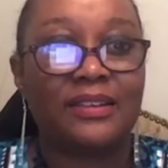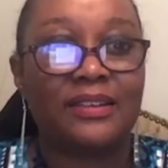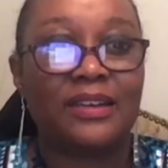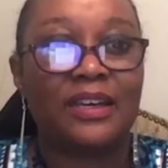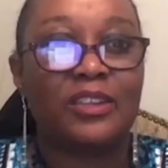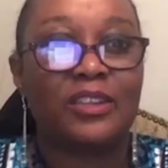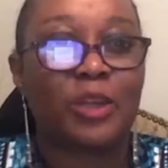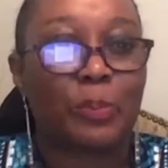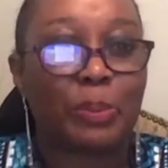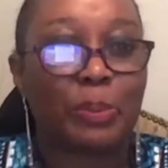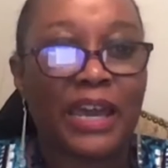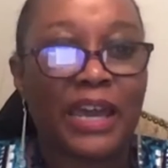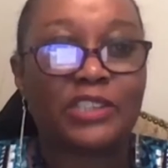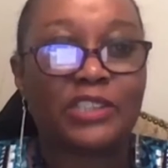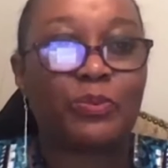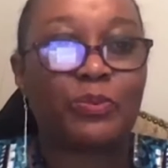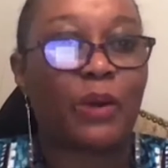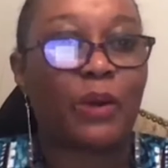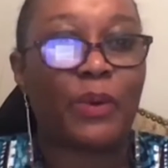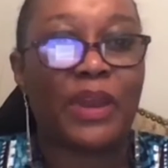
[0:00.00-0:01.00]
The place
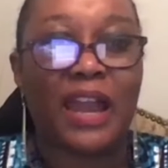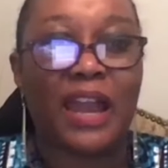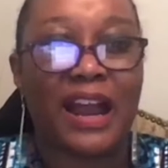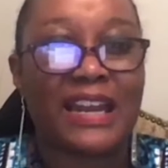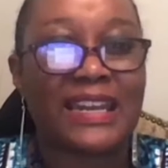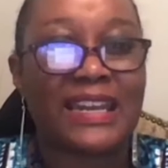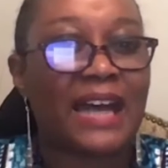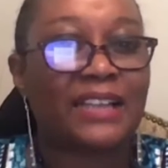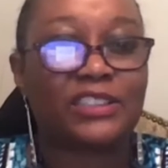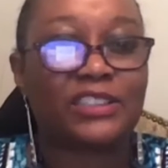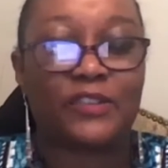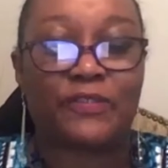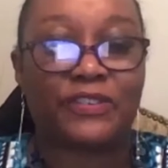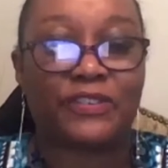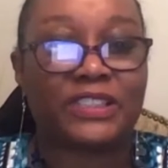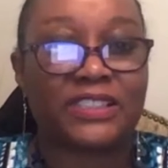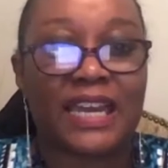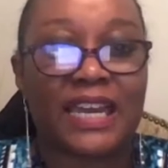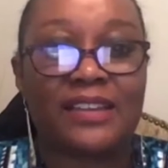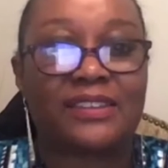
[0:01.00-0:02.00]
where we are not to
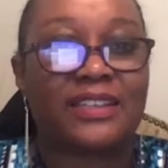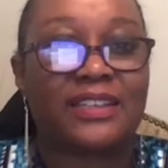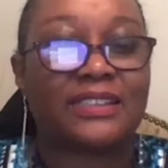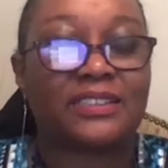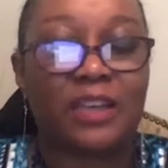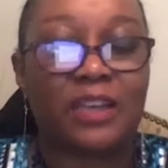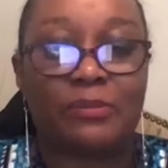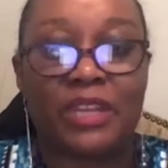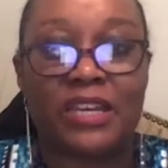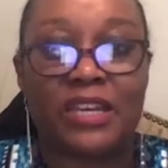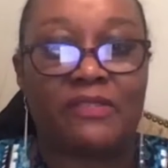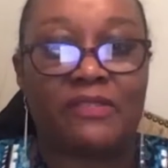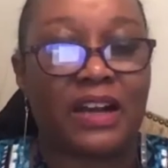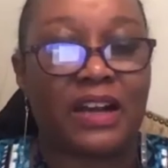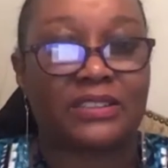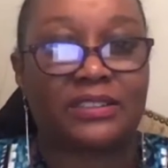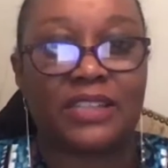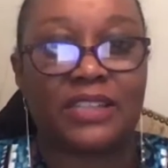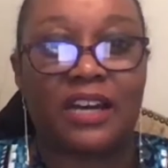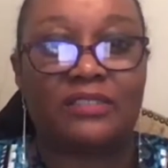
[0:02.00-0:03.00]
forsake the assembling of
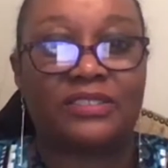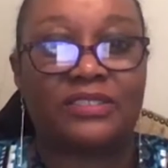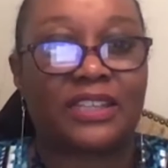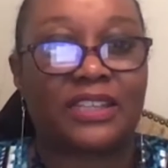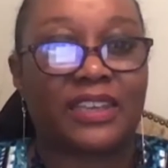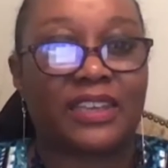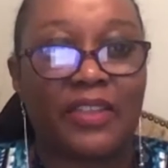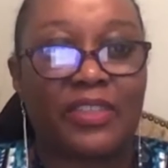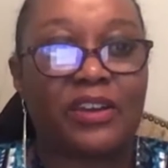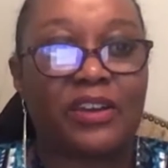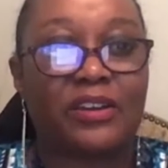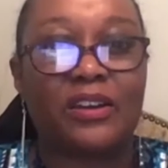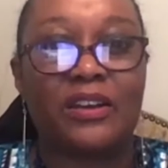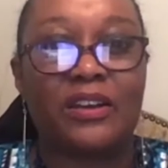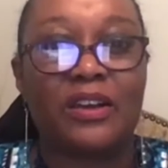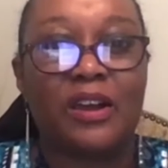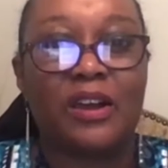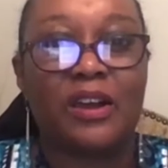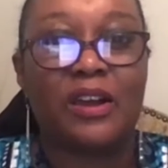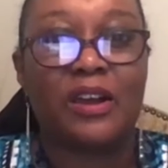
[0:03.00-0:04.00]
ourselves together,
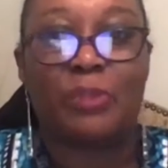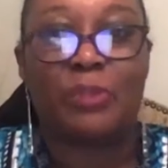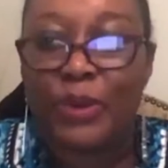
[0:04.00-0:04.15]
but